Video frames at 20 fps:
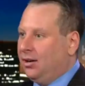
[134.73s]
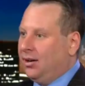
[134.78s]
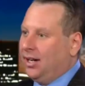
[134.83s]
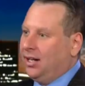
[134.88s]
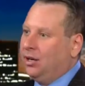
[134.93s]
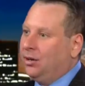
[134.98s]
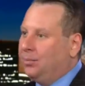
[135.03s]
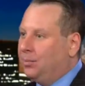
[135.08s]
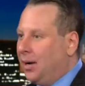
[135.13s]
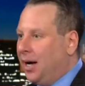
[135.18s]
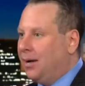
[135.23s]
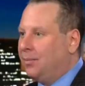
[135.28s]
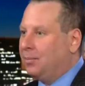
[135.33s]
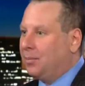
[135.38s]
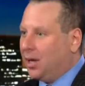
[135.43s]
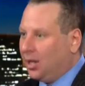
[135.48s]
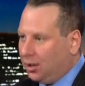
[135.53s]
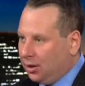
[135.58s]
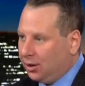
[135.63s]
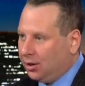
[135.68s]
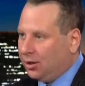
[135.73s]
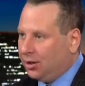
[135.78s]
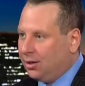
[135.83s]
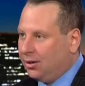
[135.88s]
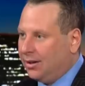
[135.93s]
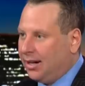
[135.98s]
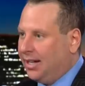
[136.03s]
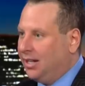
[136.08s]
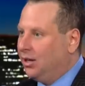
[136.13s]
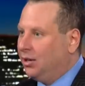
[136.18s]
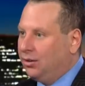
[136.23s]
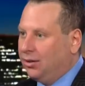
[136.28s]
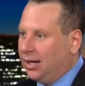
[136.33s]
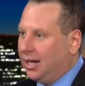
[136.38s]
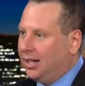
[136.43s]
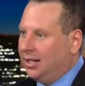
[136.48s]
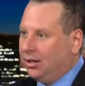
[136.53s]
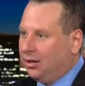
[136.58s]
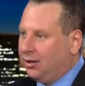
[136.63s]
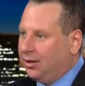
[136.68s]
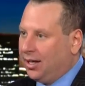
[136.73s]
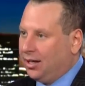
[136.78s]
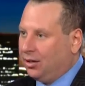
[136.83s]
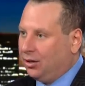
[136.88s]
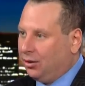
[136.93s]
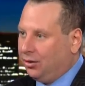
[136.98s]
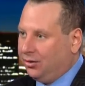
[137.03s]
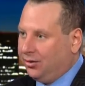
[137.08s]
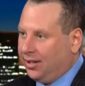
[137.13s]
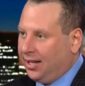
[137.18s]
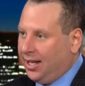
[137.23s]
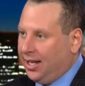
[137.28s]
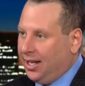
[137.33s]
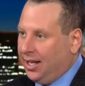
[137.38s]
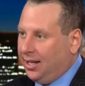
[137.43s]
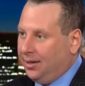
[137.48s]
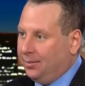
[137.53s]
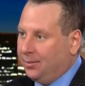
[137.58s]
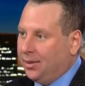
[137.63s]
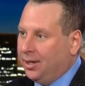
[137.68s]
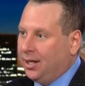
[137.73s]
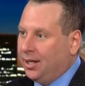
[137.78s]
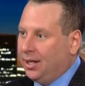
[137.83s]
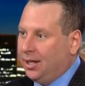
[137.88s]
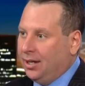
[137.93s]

I know Bob Mueller, I know that whole team,